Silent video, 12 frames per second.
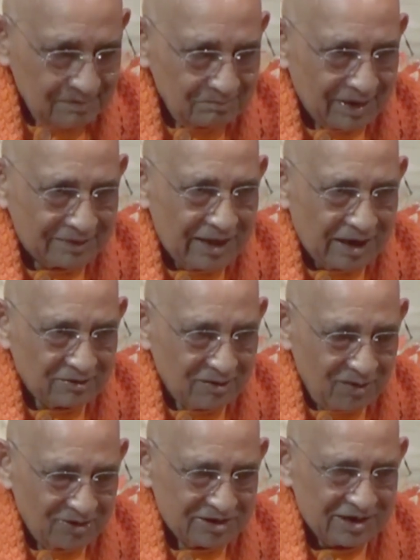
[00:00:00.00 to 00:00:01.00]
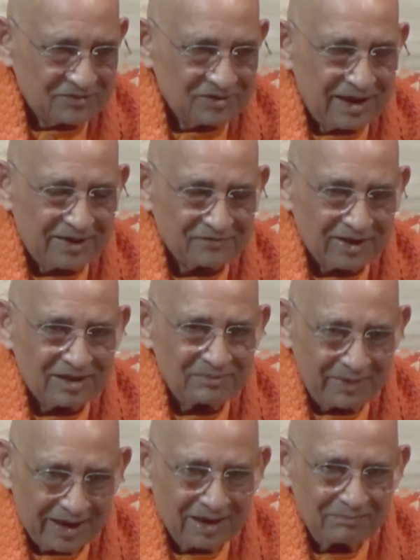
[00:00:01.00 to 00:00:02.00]
But that consciousness has
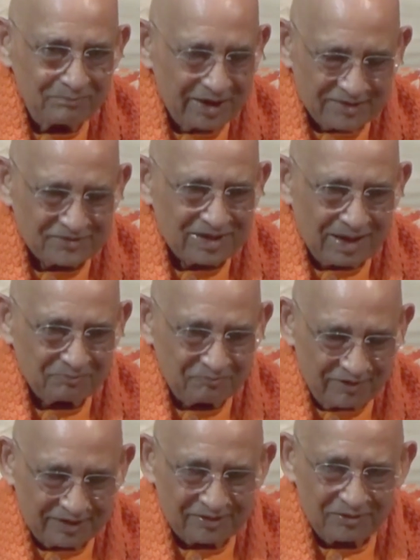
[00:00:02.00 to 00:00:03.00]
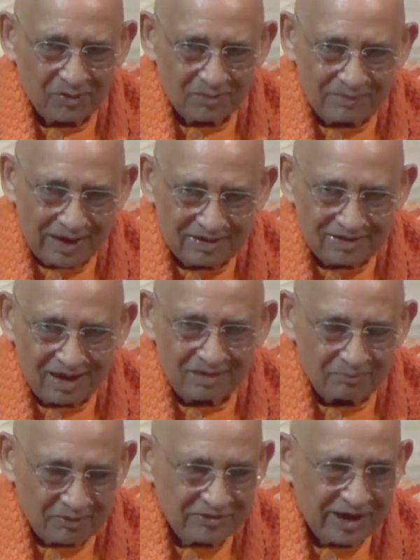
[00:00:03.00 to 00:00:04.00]
become mixed up with your mental
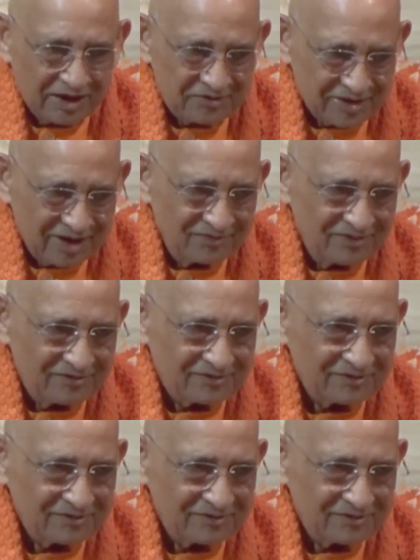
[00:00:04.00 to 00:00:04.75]
projections.